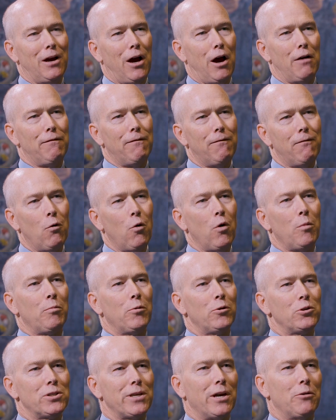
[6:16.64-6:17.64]
a four
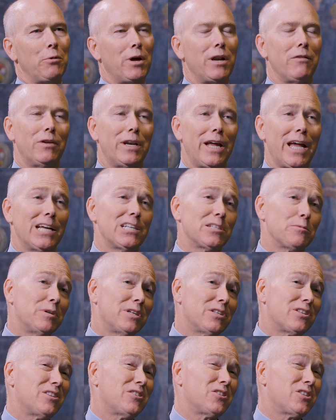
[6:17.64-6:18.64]
percent rate of
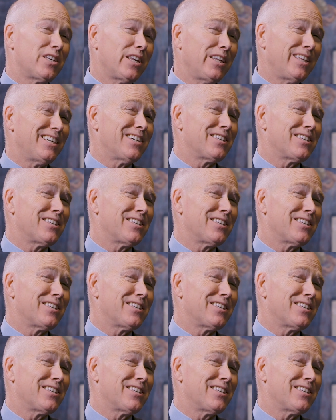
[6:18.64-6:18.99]
enhancements is still,